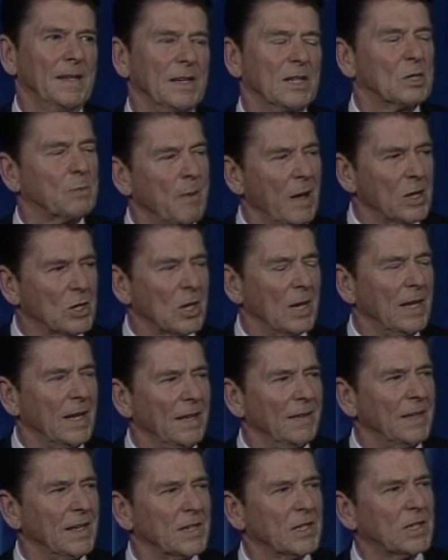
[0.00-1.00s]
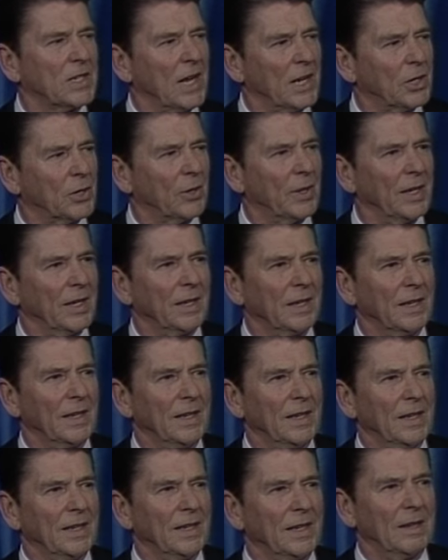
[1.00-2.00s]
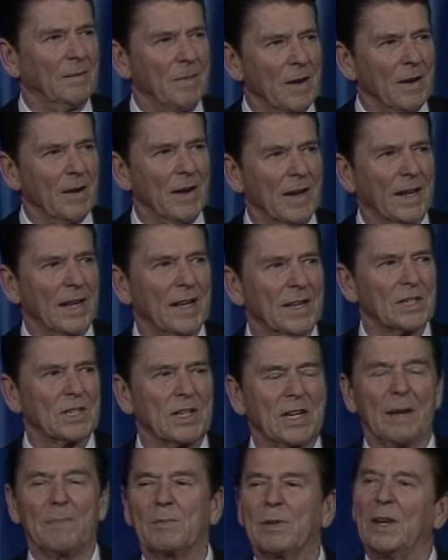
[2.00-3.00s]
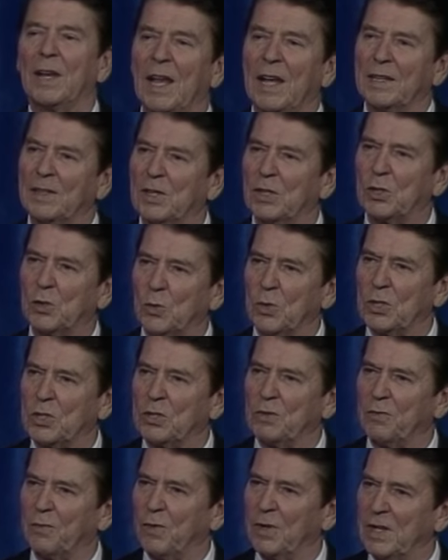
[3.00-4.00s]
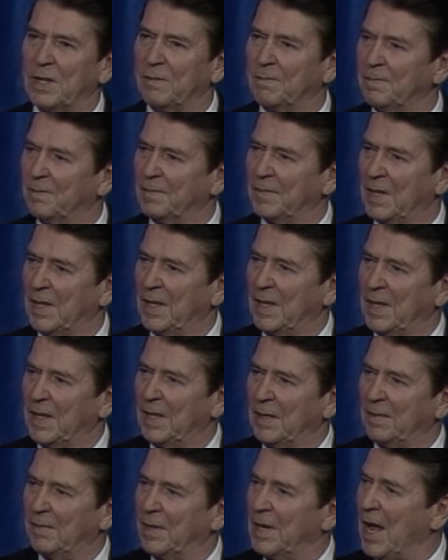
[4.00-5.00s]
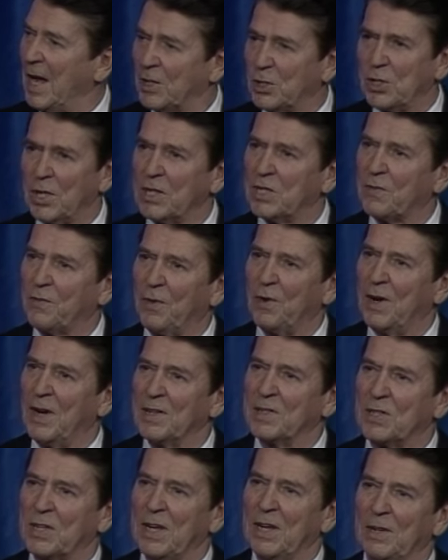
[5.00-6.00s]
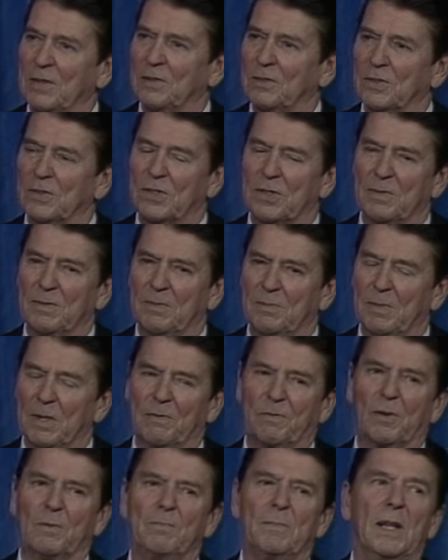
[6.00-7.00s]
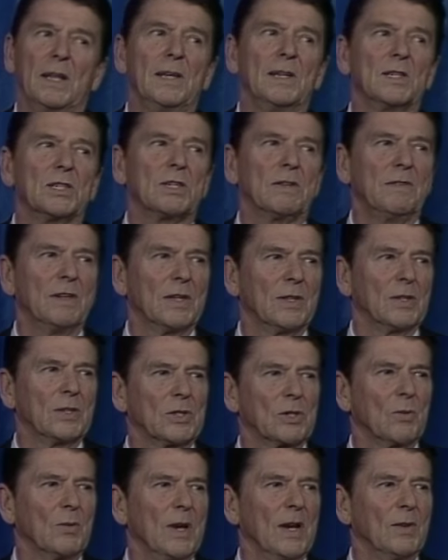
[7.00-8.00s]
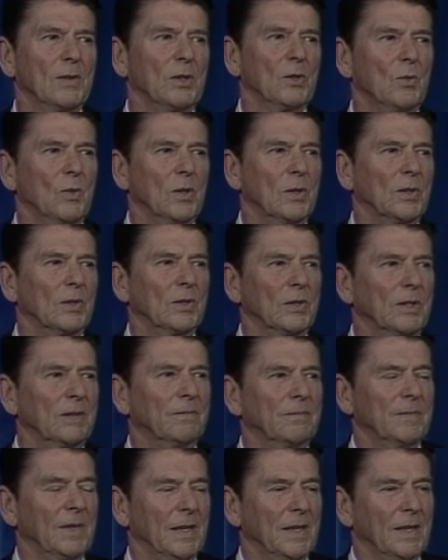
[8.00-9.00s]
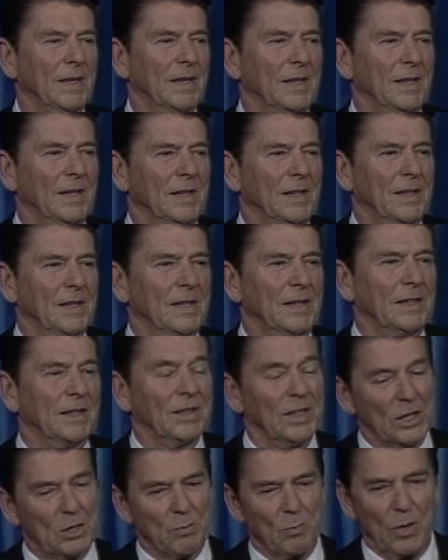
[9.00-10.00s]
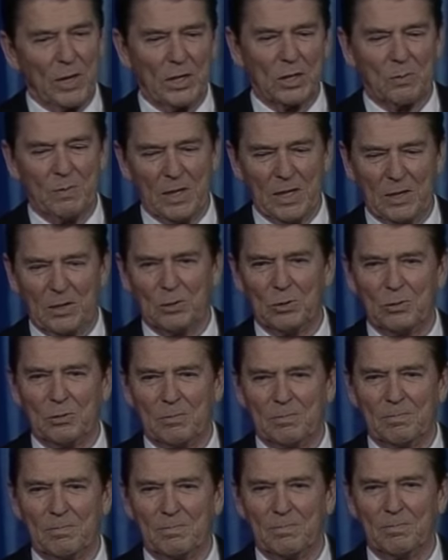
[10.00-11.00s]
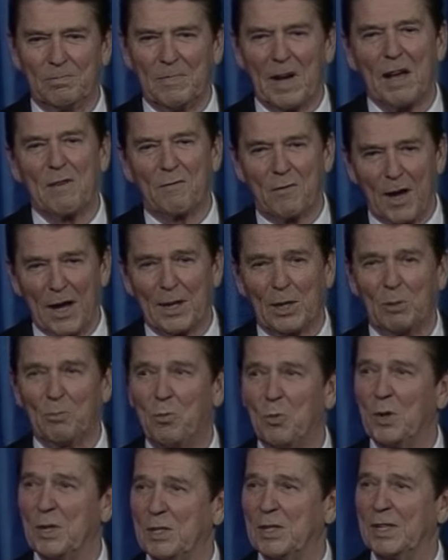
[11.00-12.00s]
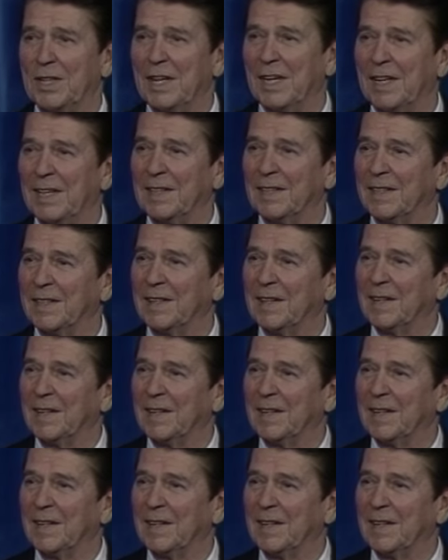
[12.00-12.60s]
Especially in this century, America has kept alight the torch of freedom, but not just for ourselves, but for millions of others around the world. And this brings me to my final point today.